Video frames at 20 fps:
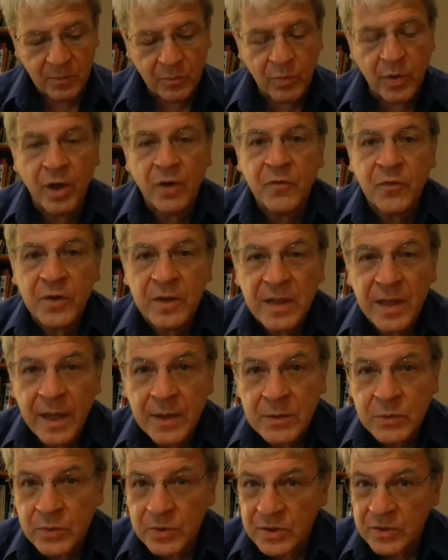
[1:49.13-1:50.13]
Barefoot
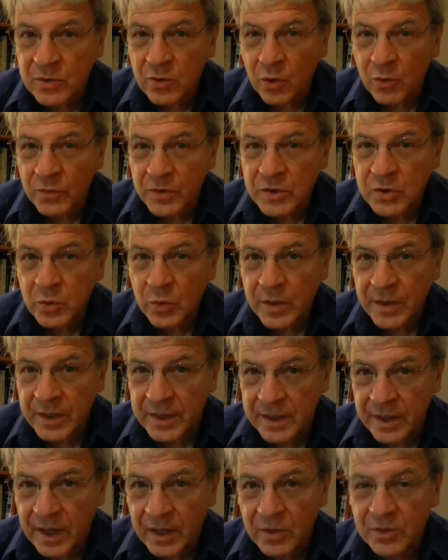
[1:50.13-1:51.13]
lamps, which is over
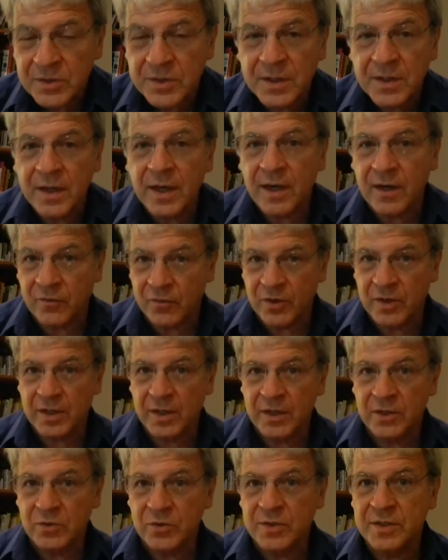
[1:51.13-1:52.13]
$20 in every
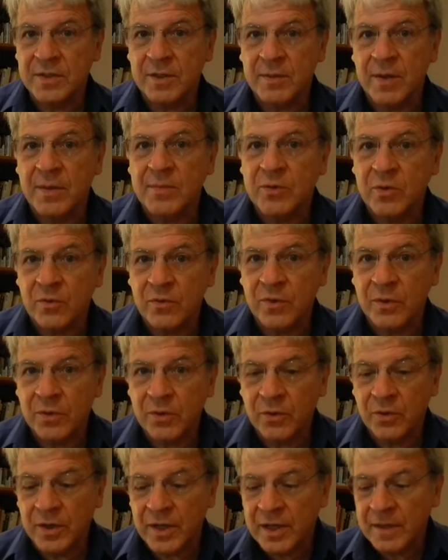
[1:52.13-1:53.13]
country, and sometimes over
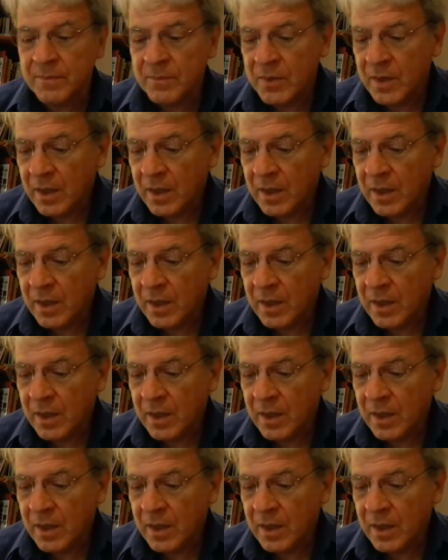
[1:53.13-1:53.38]
30.